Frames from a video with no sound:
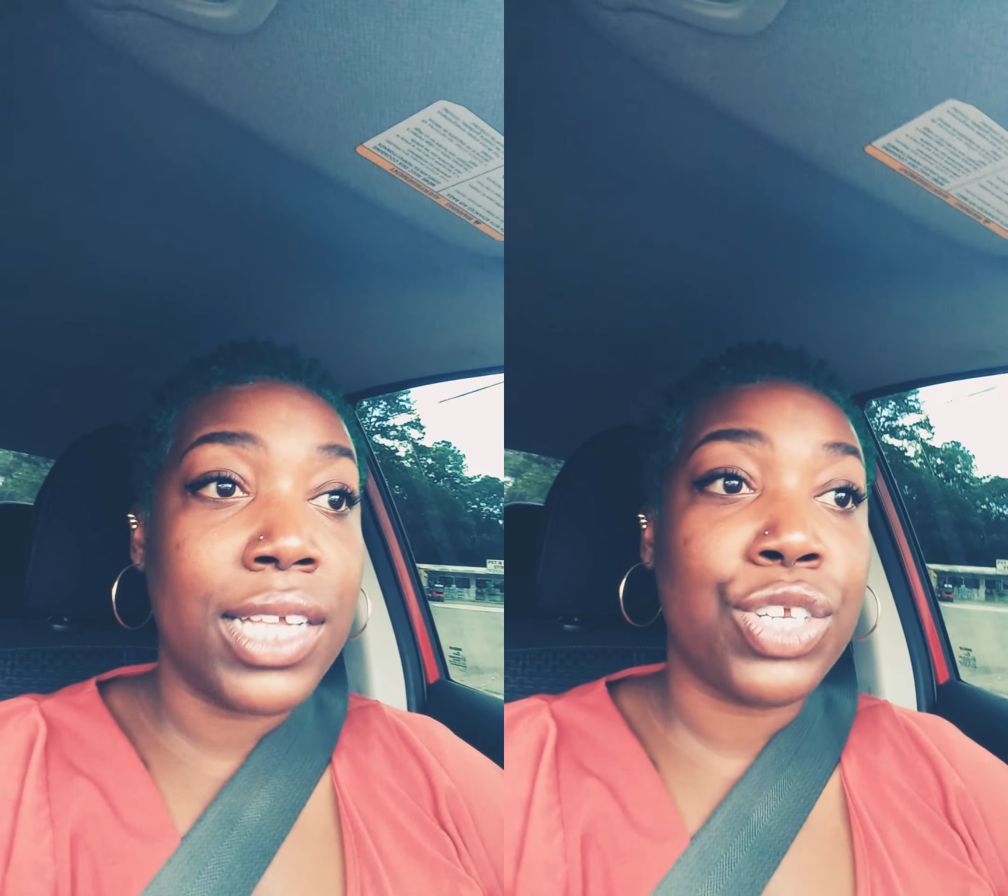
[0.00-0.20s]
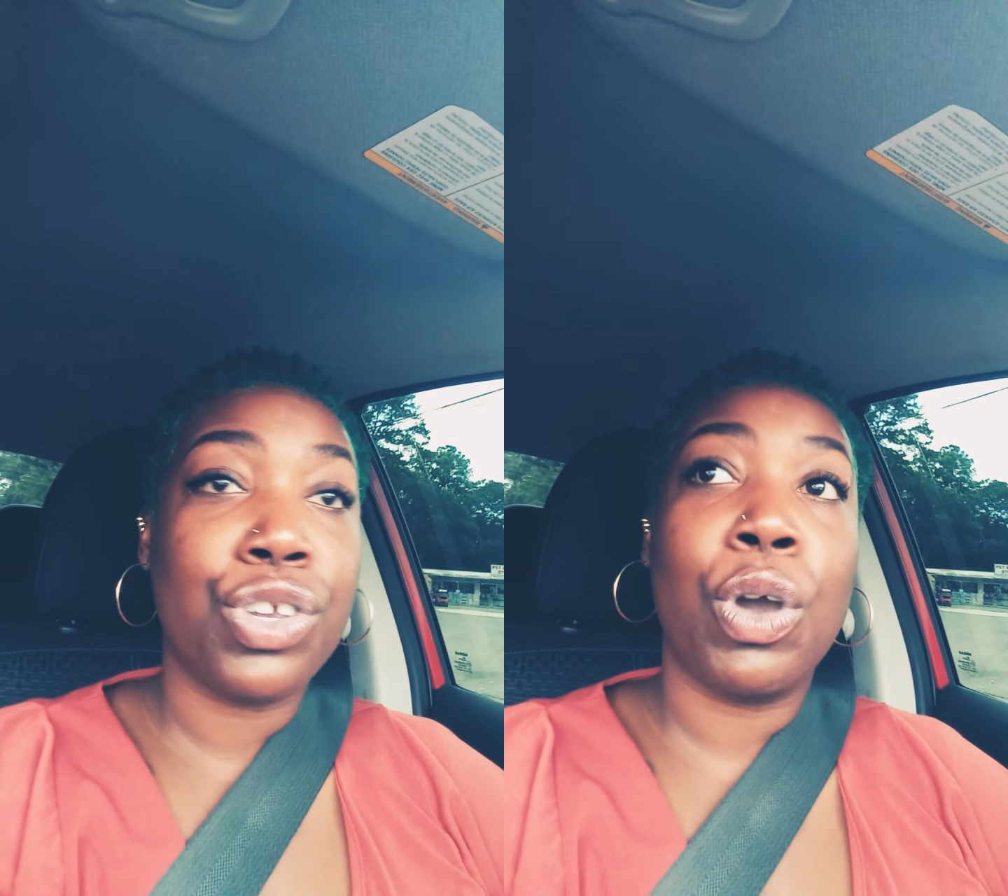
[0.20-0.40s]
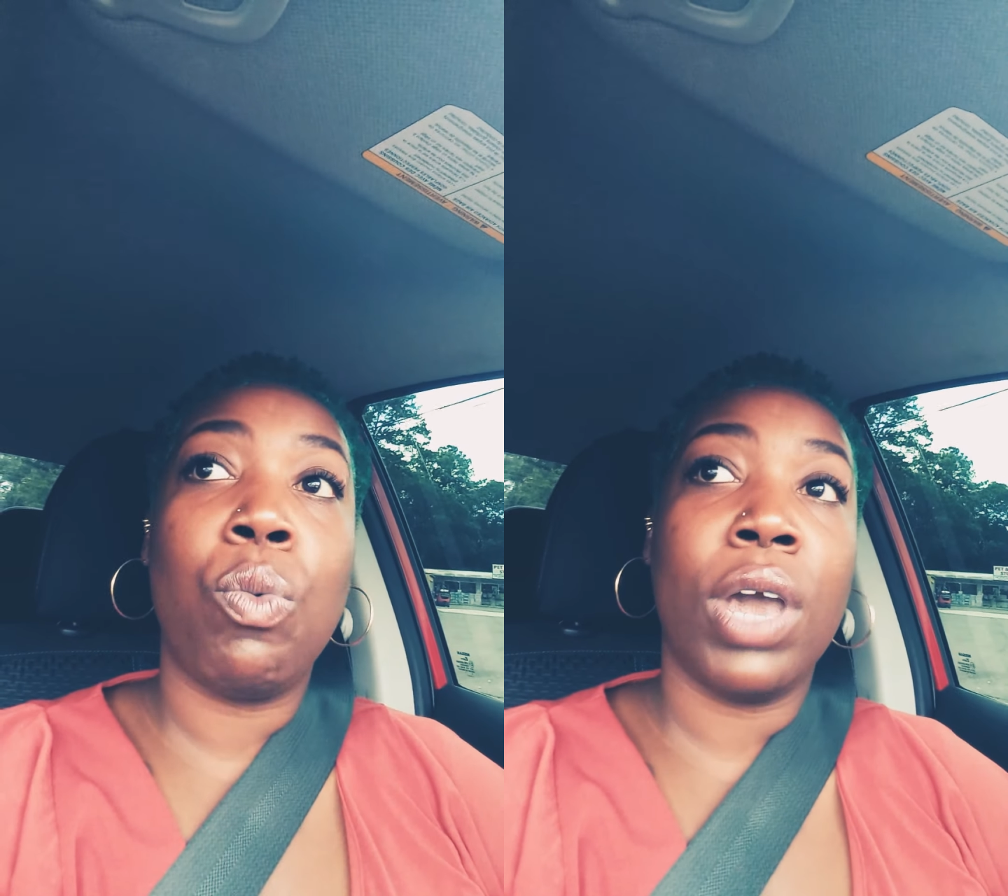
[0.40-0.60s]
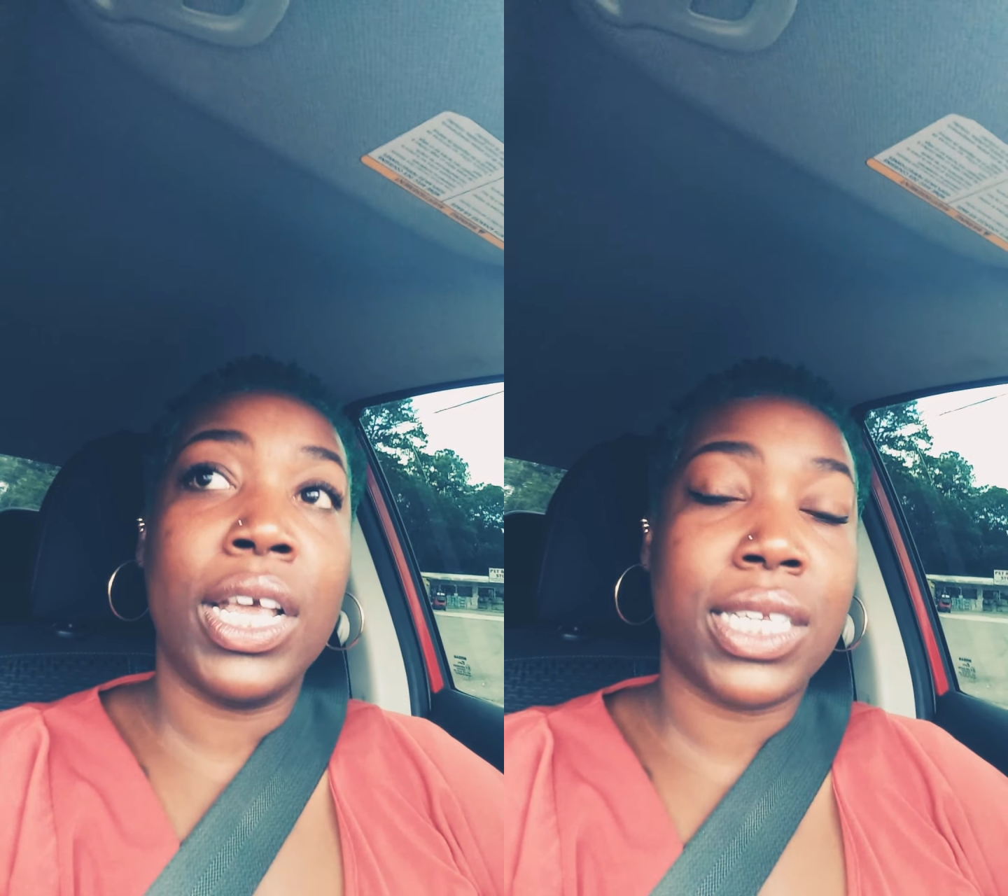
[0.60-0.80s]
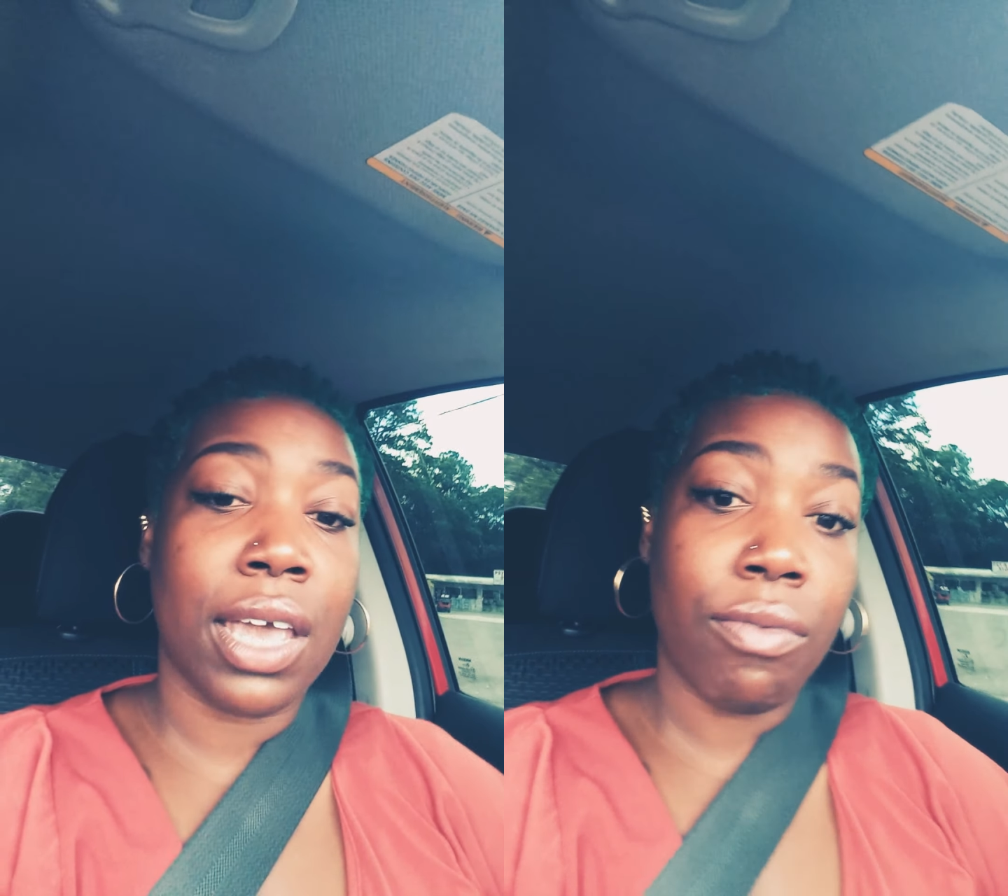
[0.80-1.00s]
until your
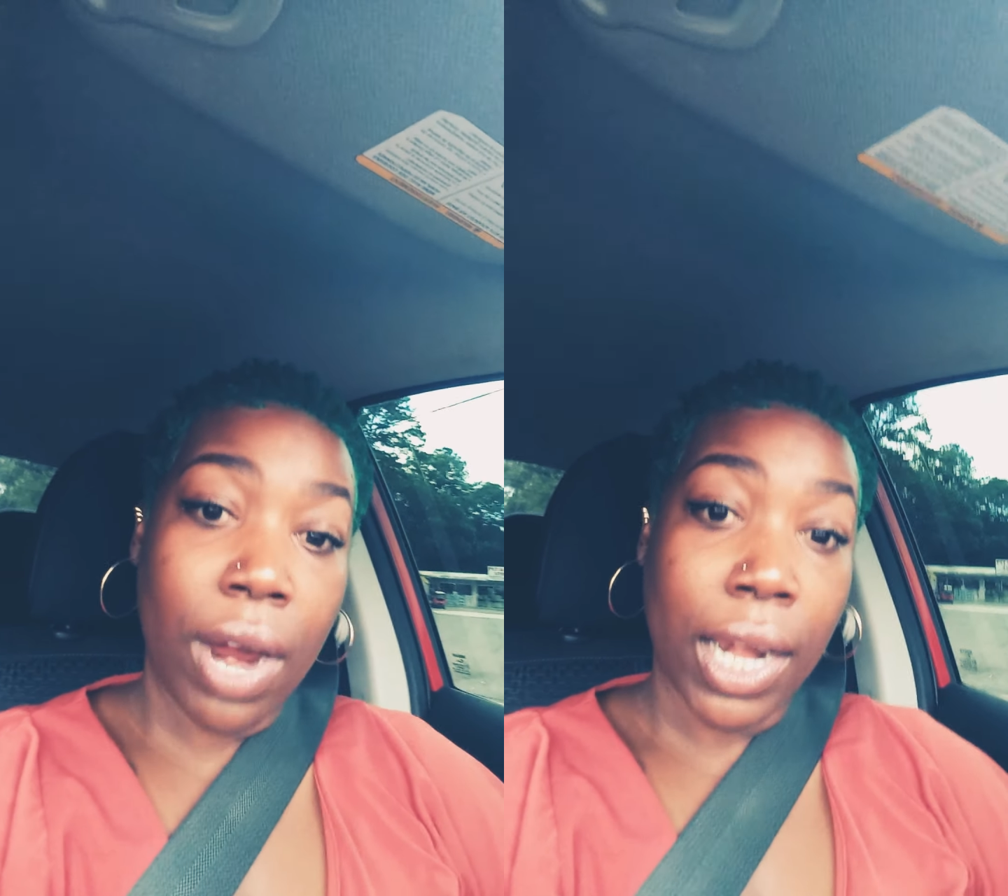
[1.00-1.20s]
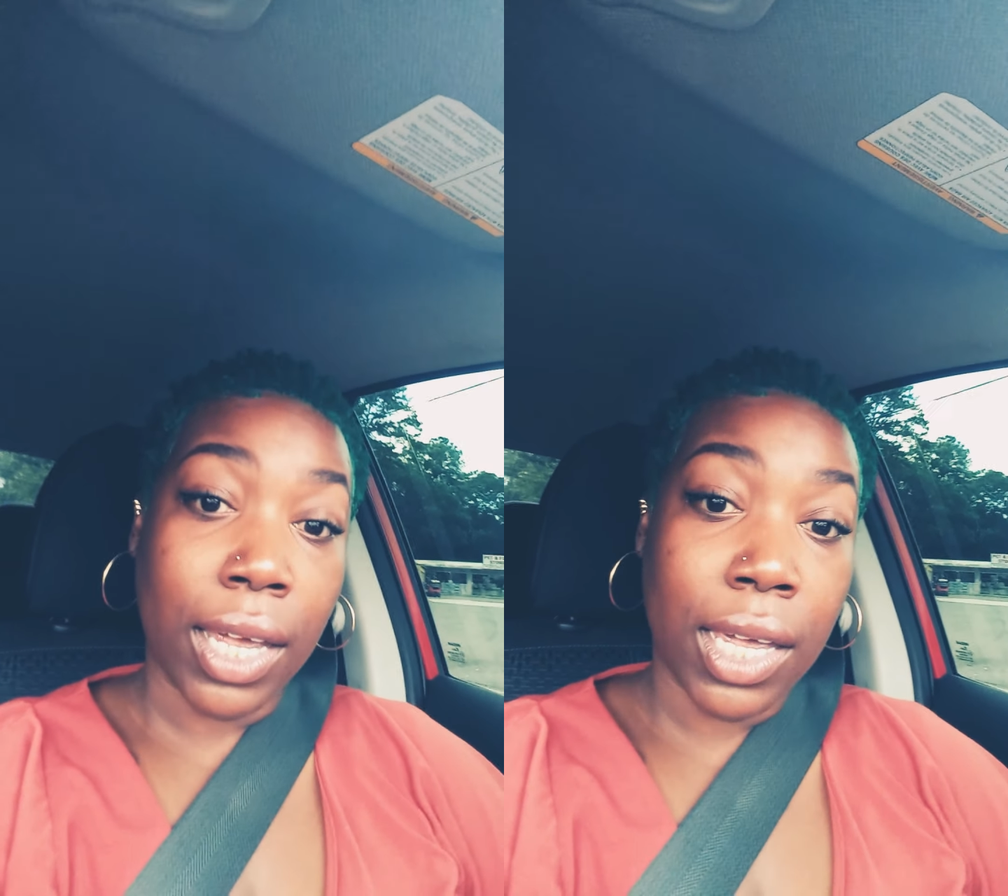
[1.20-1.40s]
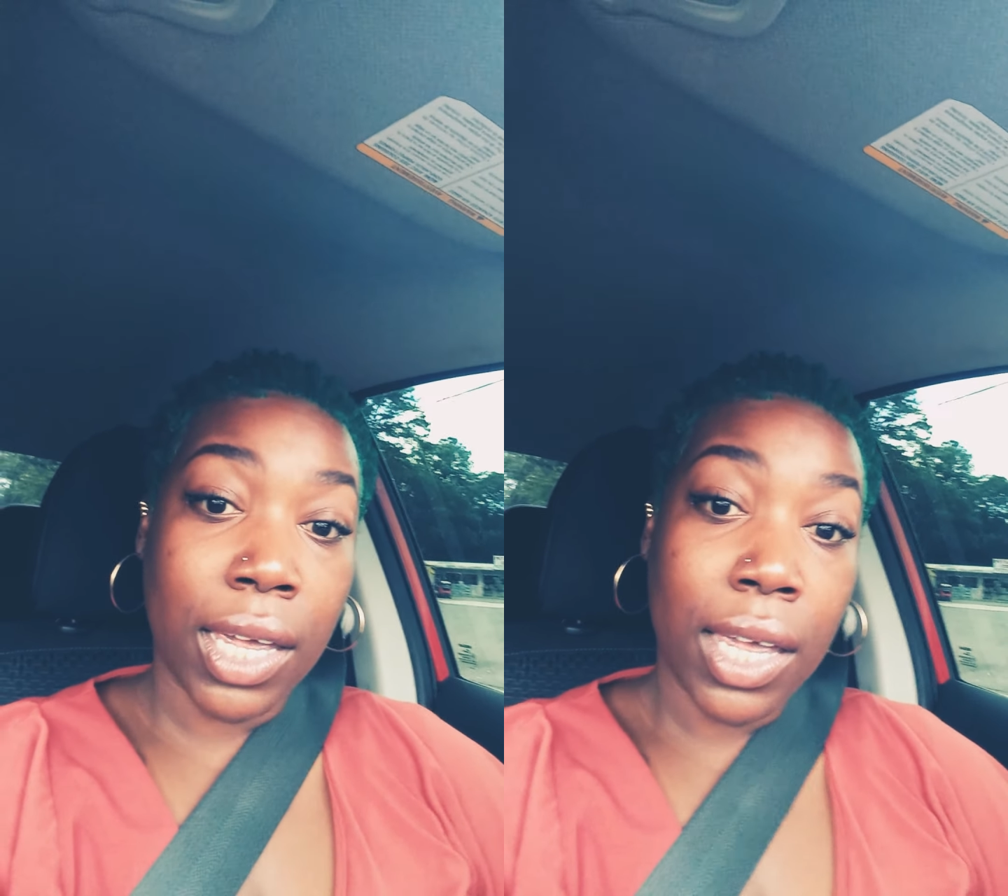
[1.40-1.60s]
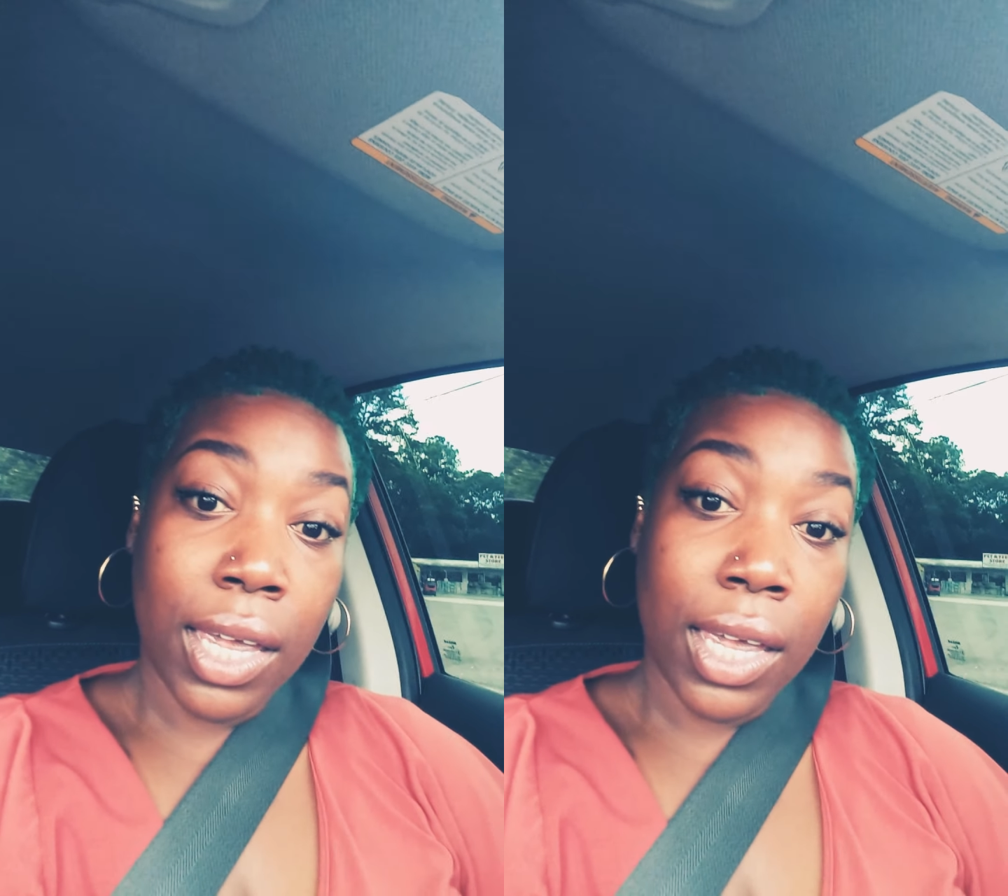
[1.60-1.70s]
wings get ready.